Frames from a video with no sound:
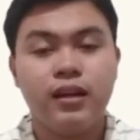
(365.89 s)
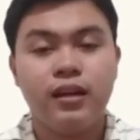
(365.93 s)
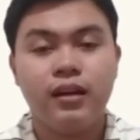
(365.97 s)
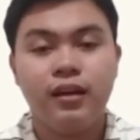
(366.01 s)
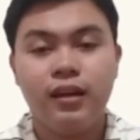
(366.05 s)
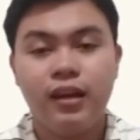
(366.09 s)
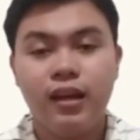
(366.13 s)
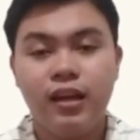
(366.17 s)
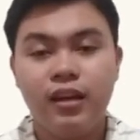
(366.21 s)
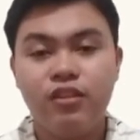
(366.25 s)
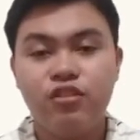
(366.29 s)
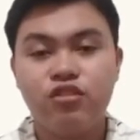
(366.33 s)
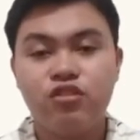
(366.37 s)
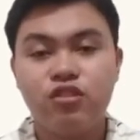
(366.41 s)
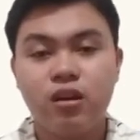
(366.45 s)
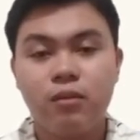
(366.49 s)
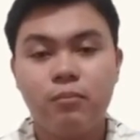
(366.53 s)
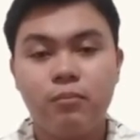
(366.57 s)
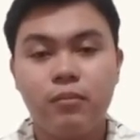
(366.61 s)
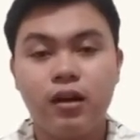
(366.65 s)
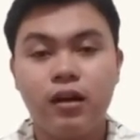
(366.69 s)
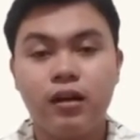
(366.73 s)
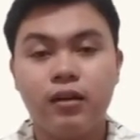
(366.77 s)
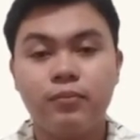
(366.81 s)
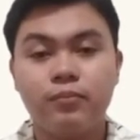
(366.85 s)

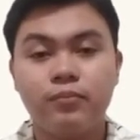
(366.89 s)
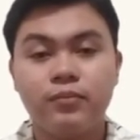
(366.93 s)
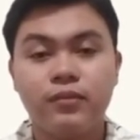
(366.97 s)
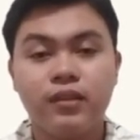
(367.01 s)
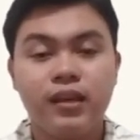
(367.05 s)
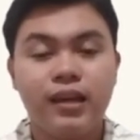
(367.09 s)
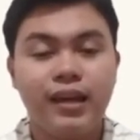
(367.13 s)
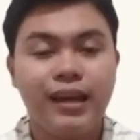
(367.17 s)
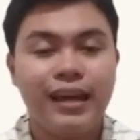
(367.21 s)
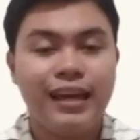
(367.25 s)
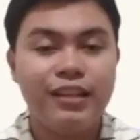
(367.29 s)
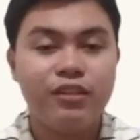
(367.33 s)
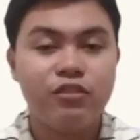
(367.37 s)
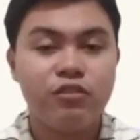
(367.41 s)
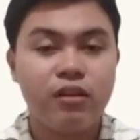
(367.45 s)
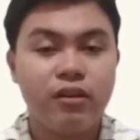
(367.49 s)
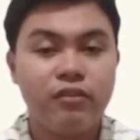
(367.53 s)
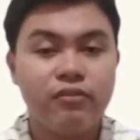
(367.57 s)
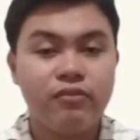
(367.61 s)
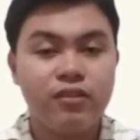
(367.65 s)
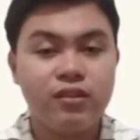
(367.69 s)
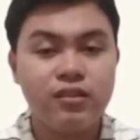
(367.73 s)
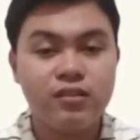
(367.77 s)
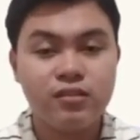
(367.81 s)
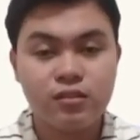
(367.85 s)
K-drama, it
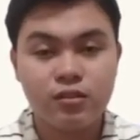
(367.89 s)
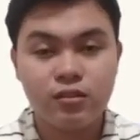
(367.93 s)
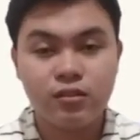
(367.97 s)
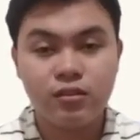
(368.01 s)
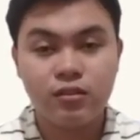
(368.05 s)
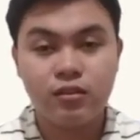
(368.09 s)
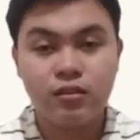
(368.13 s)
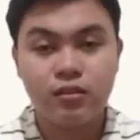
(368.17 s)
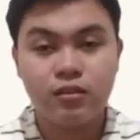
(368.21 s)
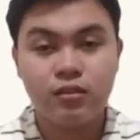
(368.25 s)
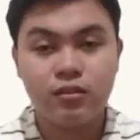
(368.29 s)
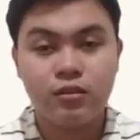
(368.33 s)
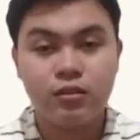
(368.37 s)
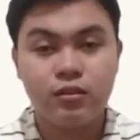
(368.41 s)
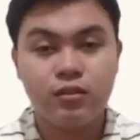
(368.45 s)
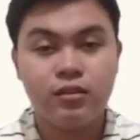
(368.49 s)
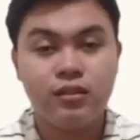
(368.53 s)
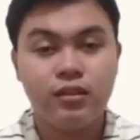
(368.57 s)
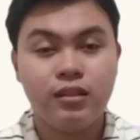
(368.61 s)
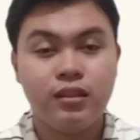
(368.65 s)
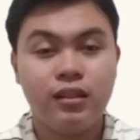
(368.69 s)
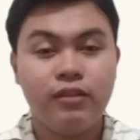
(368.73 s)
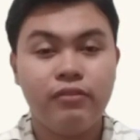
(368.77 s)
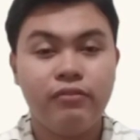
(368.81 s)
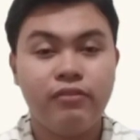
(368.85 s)
refers to
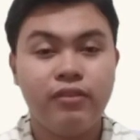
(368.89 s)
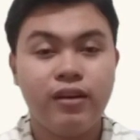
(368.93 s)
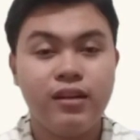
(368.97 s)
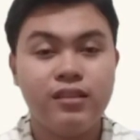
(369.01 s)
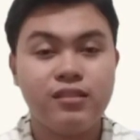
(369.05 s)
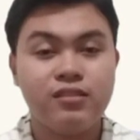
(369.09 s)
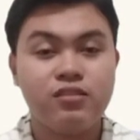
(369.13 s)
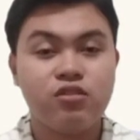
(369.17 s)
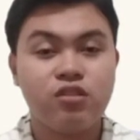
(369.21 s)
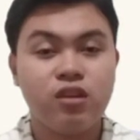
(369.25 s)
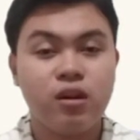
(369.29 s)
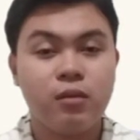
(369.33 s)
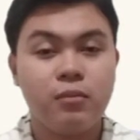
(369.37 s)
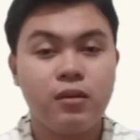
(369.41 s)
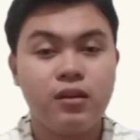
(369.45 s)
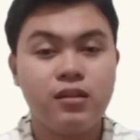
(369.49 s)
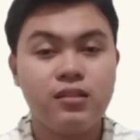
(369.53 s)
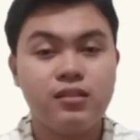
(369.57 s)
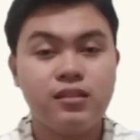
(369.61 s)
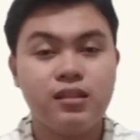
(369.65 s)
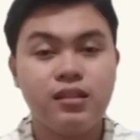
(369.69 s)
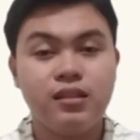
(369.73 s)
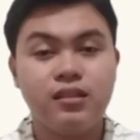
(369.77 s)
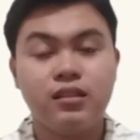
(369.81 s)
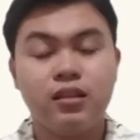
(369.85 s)
televised dramas
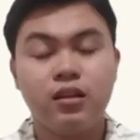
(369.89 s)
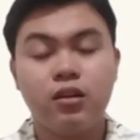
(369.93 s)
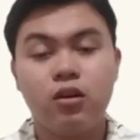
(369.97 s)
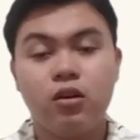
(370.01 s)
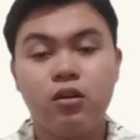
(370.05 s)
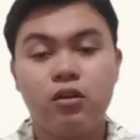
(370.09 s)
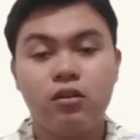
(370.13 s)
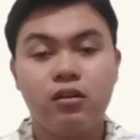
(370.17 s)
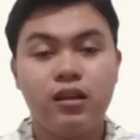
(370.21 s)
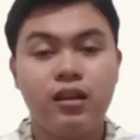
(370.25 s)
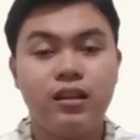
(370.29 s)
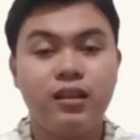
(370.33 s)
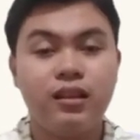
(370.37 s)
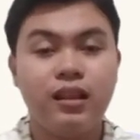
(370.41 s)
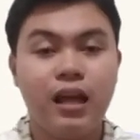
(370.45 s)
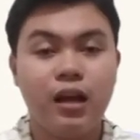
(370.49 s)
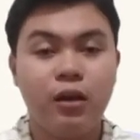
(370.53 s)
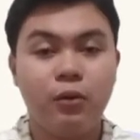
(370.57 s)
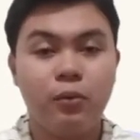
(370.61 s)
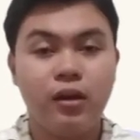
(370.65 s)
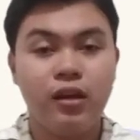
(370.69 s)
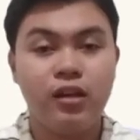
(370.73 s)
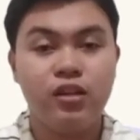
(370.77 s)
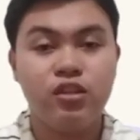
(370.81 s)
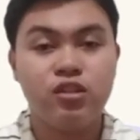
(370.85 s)
in the Korean
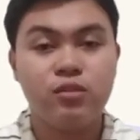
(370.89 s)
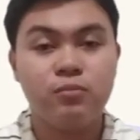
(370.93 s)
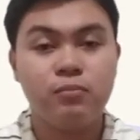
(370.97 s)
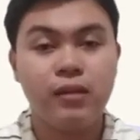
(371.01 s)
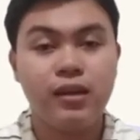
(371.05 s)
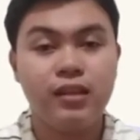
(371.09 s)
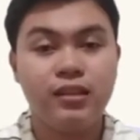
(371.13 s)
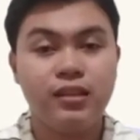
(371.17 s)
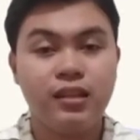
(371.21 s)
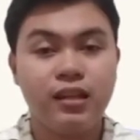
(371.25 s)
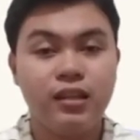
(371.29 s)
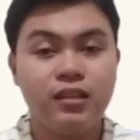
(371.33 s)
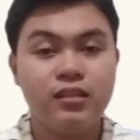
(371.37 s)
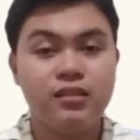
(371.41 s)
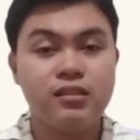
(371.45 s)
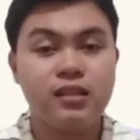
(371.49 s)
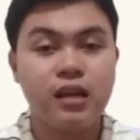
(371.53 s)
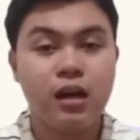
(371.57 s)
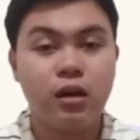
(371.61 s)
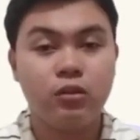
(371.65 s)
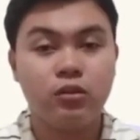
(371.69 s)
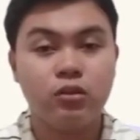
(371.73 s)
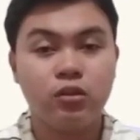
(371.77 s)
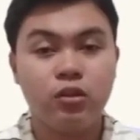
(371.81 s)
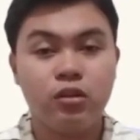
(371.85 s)
language made in
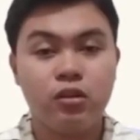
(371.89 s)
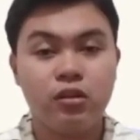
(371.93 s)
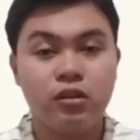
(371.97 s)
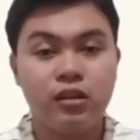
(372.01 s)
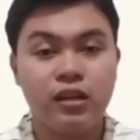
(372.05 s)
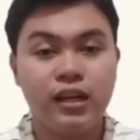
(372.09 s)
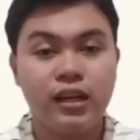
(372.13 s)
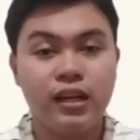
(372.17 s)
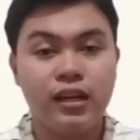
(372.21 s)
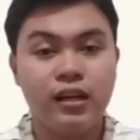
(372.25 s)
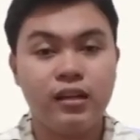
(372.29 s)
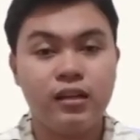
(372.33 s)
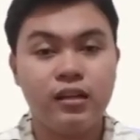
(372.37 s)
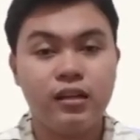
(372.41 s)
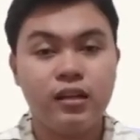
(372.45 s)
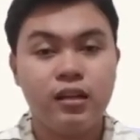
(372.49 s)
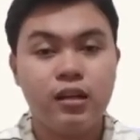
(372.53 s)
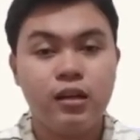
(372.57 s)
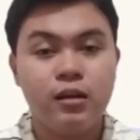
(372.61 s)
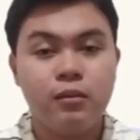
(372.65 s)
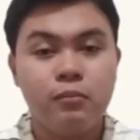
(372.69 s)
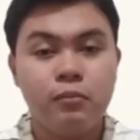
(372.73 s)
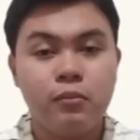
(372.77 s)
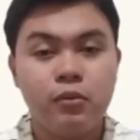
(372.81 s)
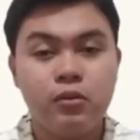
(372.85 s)
South Korea,
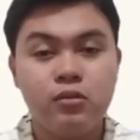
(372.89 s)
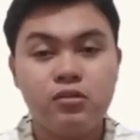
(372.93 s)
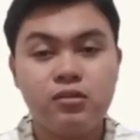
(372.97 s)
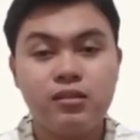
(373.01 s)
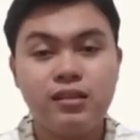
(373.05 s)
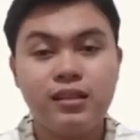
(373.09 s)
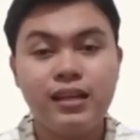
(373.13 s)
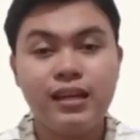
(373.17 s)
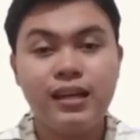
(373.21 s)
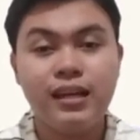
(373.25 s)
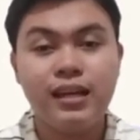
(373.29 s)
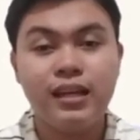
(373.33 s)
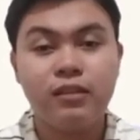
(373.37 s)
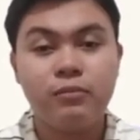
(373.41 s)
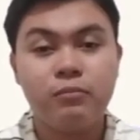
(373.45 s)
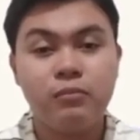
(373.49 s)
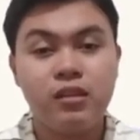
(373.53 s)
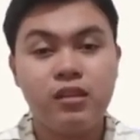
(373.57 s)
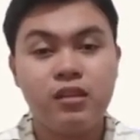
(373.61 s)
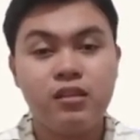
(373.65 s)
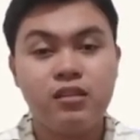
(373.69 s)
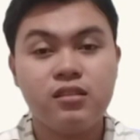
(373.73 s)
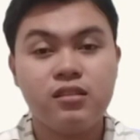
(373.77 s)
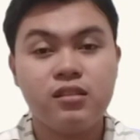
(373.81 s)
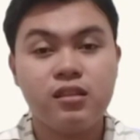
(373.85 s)
mostly in
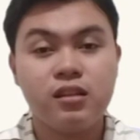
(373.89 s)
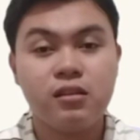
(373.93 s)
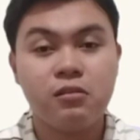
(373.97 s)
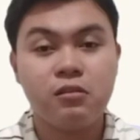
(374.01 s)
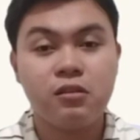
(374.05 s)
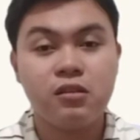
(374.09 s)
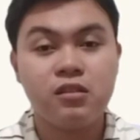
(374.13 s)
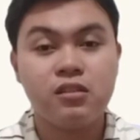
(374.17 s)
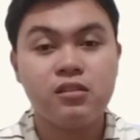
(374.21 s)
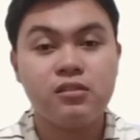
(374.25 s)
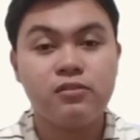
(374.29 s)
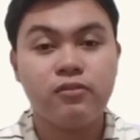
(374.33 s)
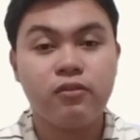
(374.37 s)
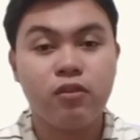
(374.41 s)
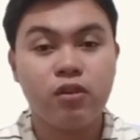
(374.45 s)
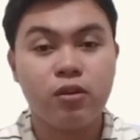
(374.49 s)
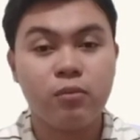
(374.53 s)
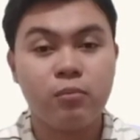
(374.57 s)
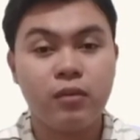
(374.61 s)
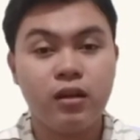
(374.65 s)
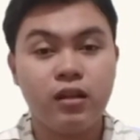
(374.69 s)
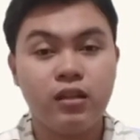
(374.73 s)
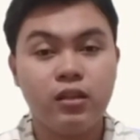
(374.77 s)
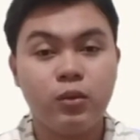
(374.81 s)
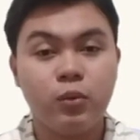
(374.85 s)
miniseries
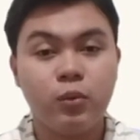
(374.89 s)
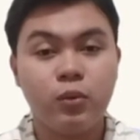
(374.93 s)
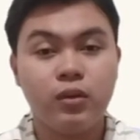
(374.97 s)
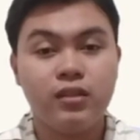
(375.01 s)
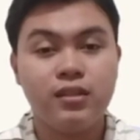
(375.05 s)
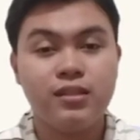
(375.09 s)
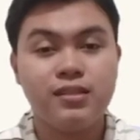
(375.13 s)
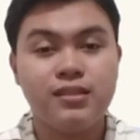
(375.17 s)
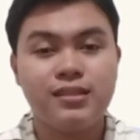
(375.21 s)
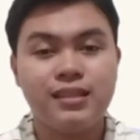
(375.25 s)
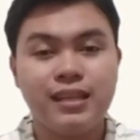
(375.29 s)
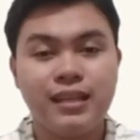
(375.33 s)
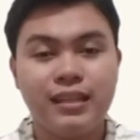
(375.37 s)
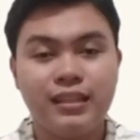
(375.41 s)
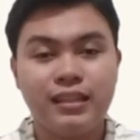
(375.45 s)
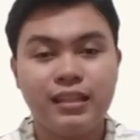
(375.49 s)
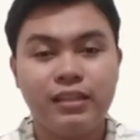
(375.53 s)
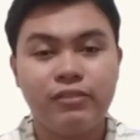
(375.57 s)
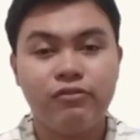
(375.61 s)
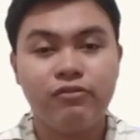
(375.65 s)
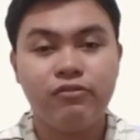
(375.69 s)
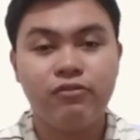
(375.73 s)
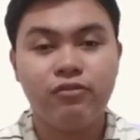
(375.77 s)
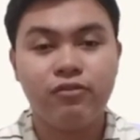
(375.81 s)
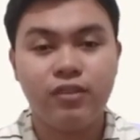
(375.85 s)
format with
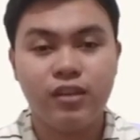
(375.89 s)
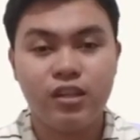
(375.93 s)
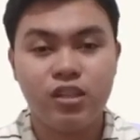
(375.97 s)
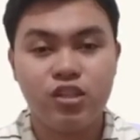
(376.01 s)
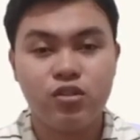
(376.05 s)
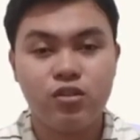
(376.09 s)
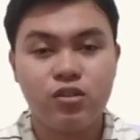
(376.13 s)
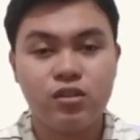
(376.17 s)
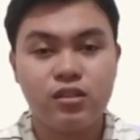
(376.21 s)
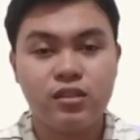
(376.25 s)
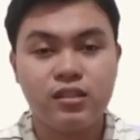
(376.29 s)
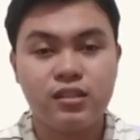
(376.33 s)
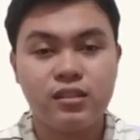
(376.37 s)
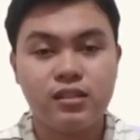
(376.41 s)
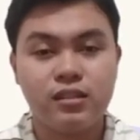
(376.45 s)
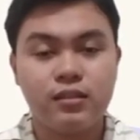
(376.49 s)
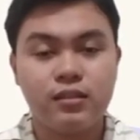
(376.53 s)
distinctive features.